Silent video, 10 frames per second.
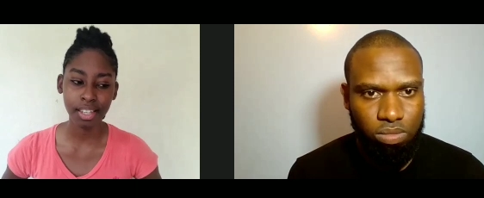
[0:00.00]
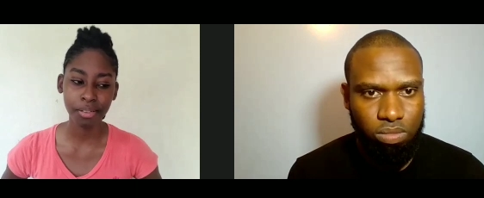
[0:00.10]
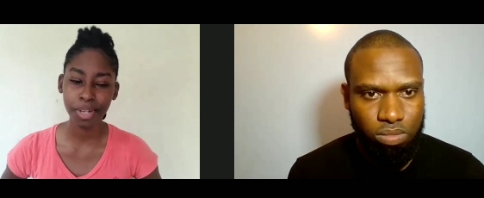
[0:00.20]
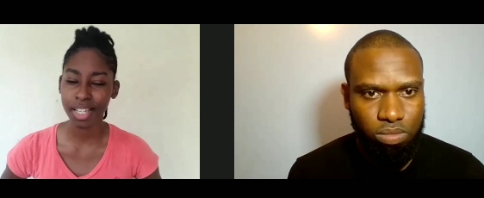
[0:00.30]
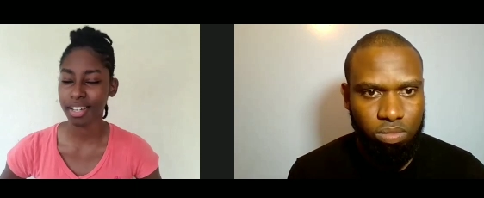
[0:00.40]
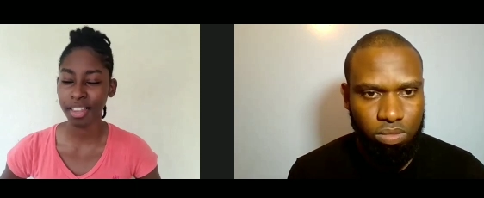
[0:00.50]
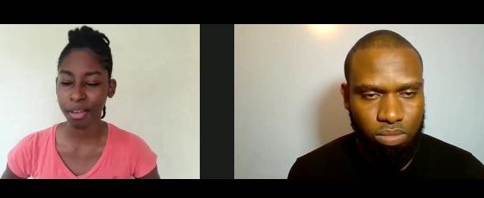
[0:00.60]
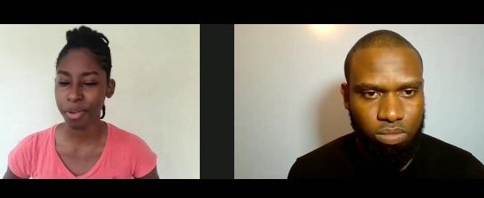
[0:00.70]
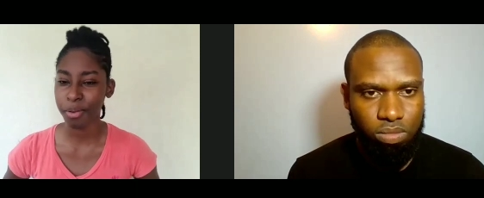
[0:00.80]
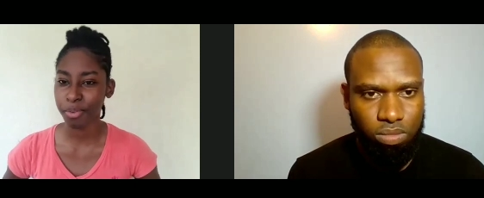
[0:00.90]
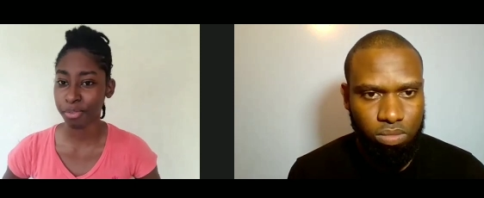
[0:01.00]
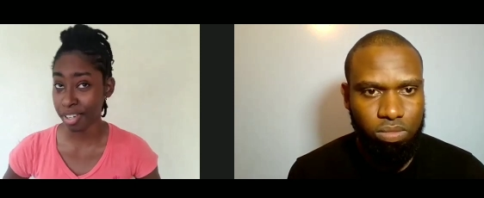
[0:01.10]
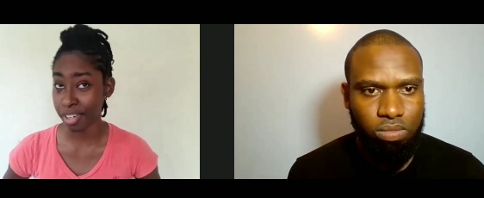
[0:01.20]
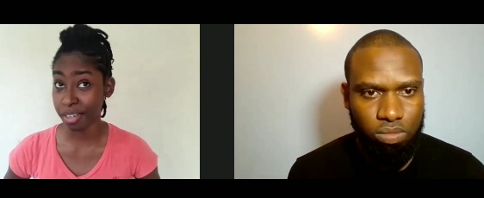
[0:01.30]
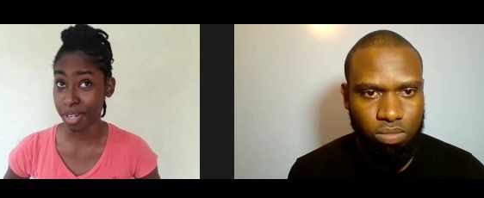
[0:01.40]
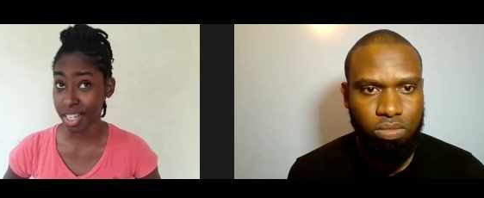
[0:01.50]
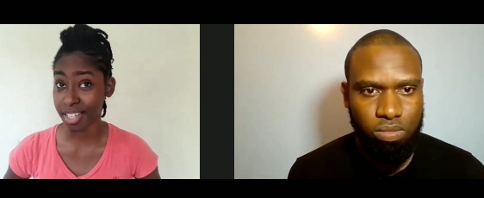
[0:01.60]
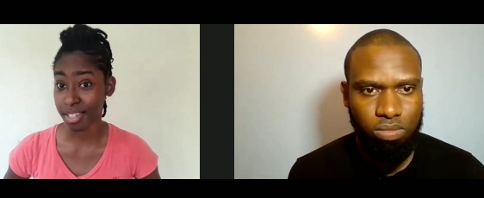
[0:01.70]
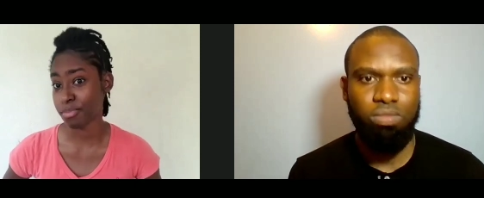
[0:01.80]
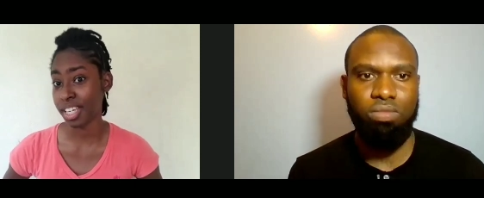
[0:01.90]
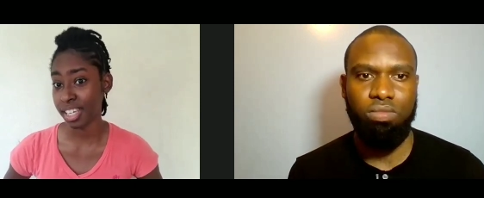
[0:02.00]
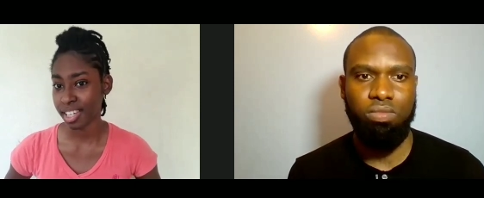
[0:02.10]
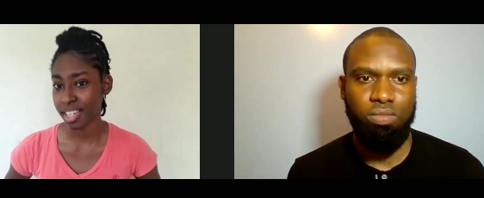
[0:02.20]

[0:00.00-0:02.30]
Speaker 1: think blessing other people really blesses me.